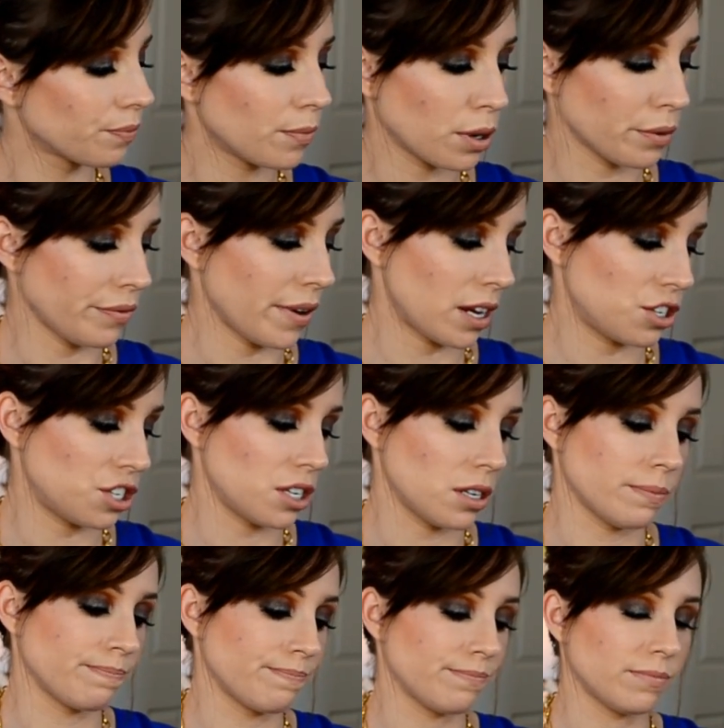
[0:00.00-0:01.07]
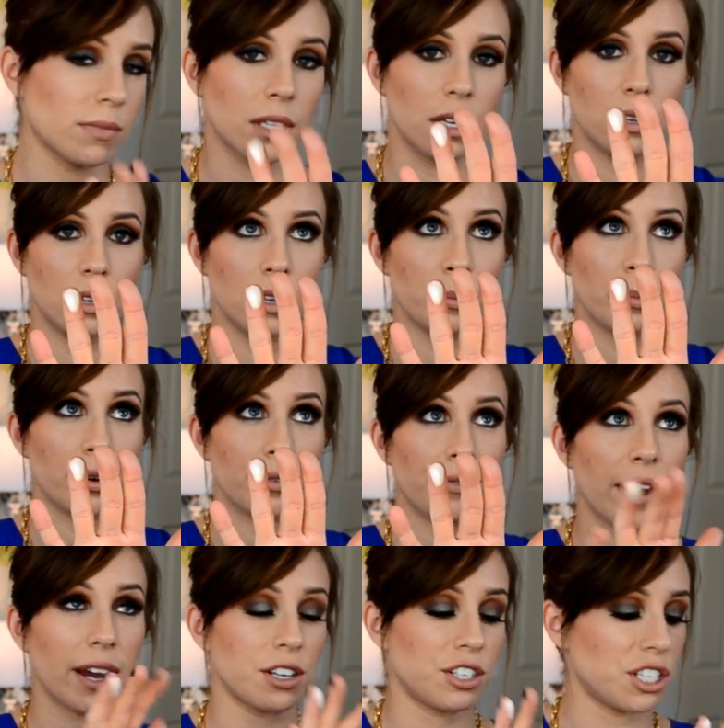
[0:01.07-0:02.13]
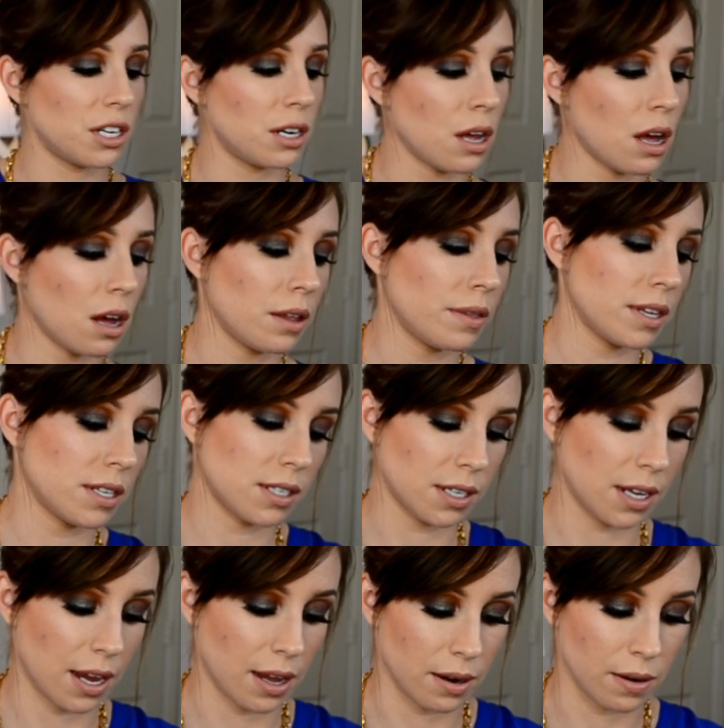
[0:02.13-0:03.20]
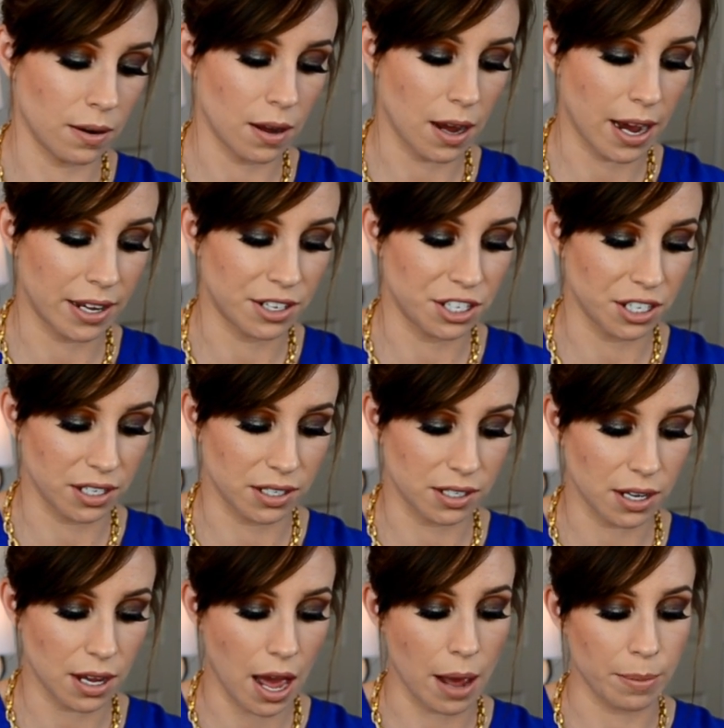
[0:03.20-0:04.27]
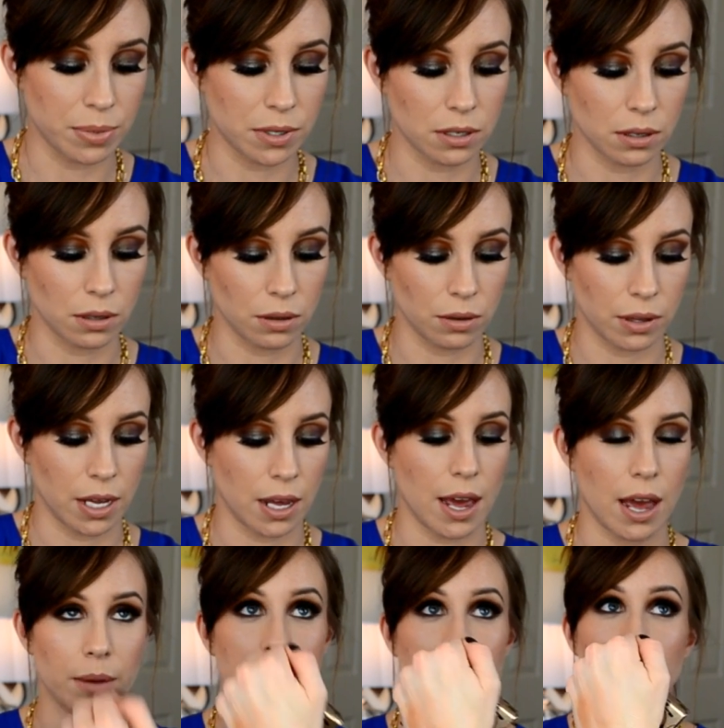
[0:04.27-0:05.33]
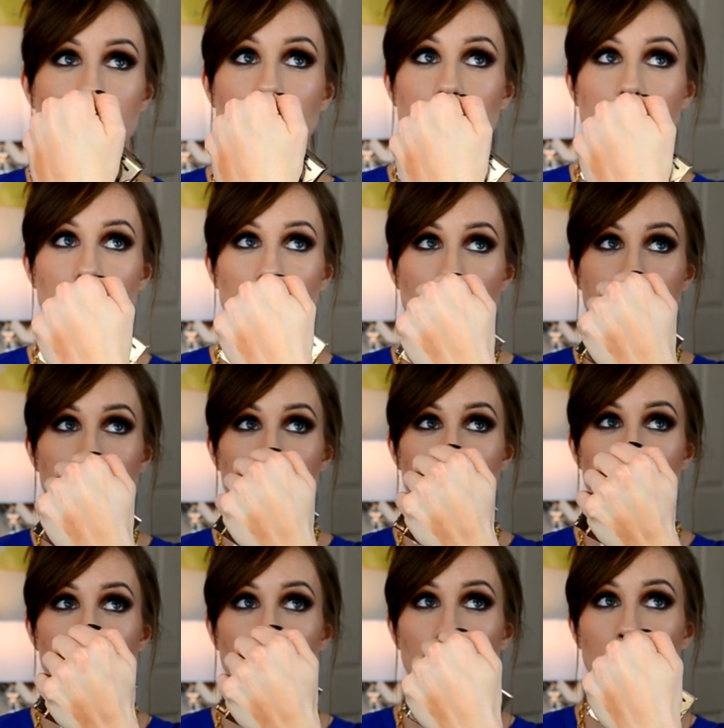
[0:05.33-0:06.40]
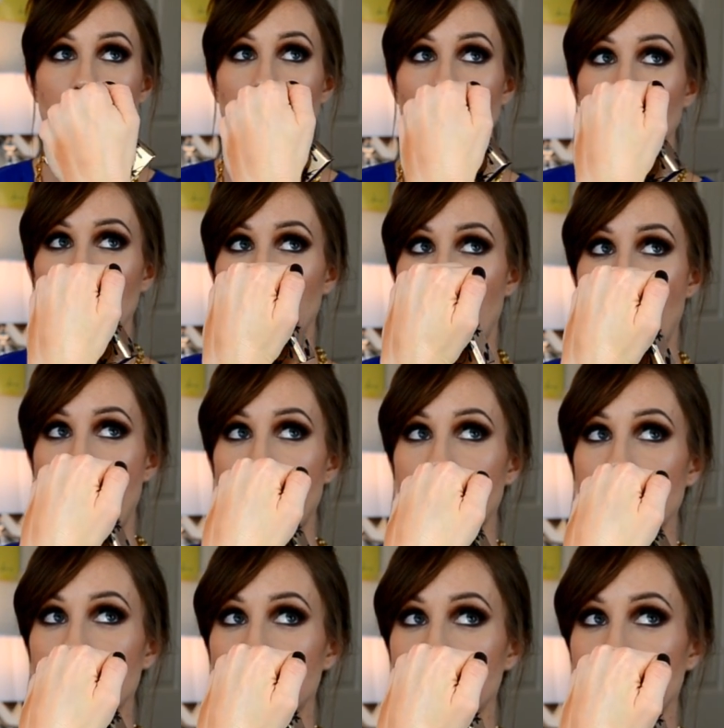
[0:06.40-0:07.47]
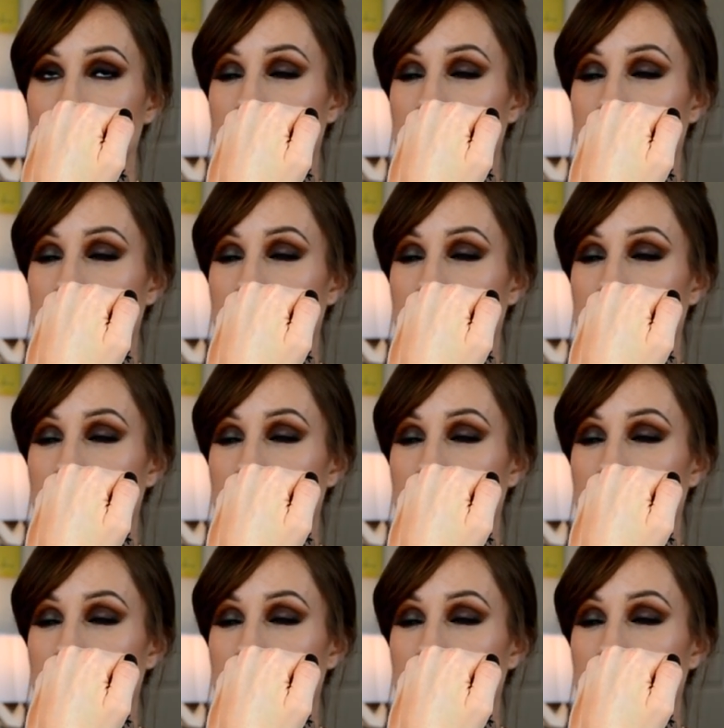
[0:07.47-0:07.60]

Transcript: perfection. Perfection on the skin. I just absolutely, absolutely love it. It highlights my